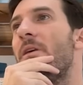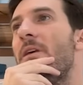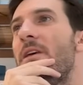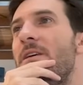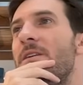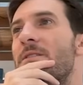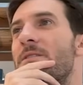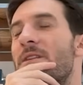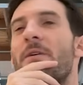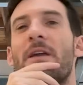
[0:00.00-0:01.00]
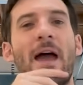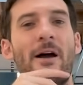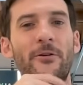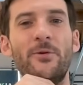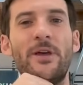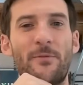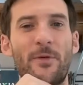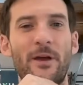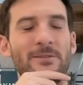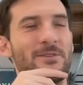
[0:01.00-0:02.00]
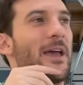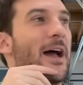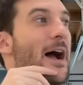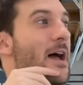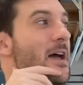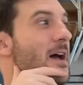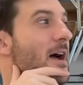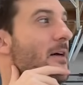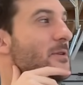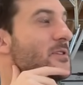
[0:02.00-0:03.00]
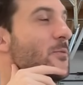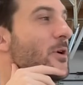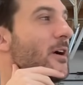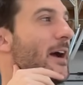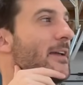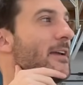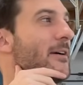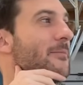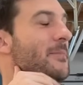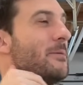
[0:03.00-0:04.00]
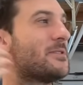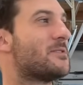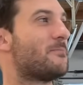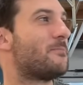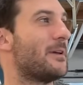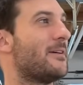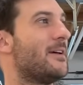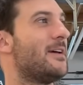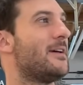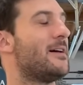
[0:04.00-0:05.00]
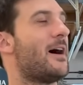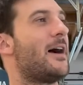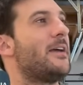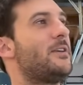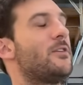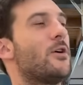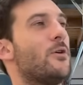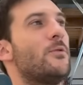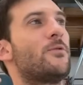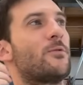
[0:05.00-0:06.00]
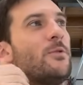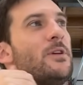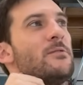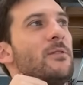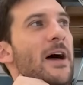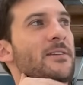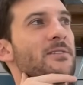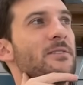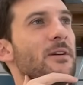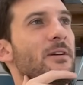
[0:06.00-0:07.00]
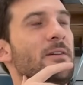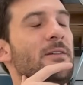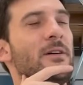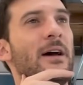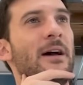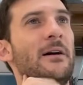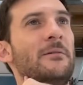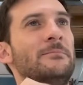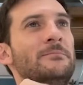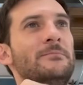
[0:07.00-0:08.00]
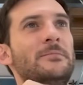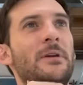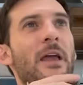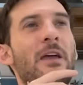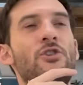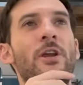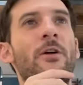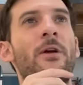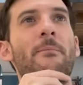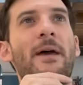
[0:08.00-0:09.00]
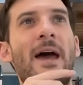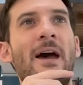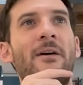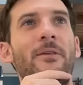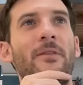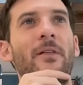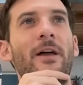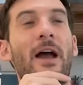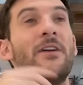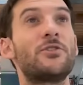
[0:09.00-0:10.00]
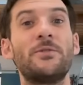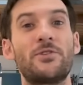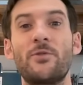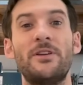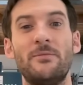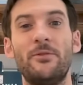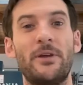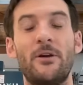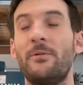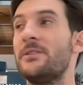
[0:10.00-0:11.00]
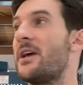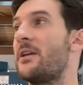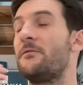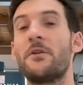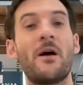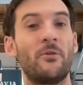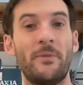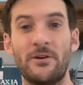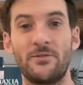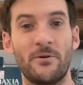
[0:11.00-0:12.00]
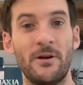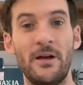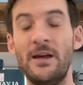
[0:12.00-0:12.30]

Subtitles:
is, I think, how you get there. And so, yeah, this is where, maybe this, like, I didn't go through the classic engineering path that, like, I just went straight to building airplanes. I had a phenomenal mentor